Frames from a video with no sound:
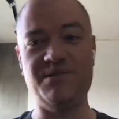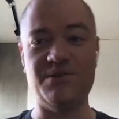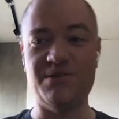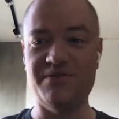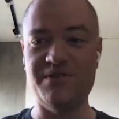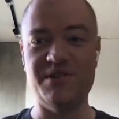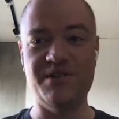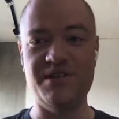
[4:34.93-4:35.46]

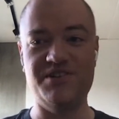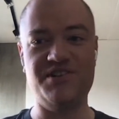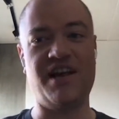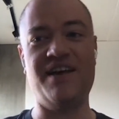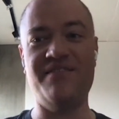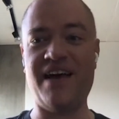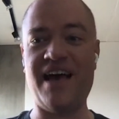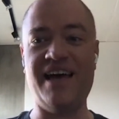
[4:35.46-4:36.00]
server that
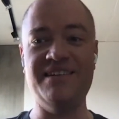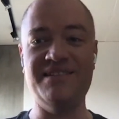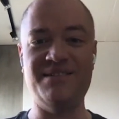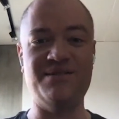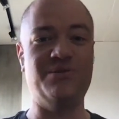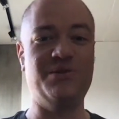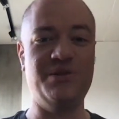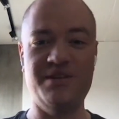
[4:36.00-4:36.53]
Jive had and
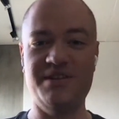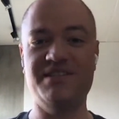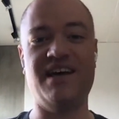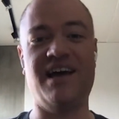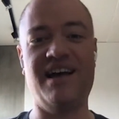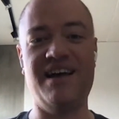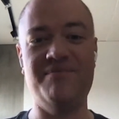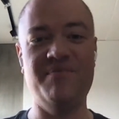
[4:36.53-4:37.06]
sold at the
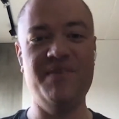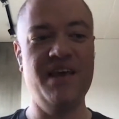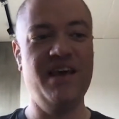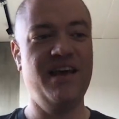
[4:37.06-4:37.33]
time,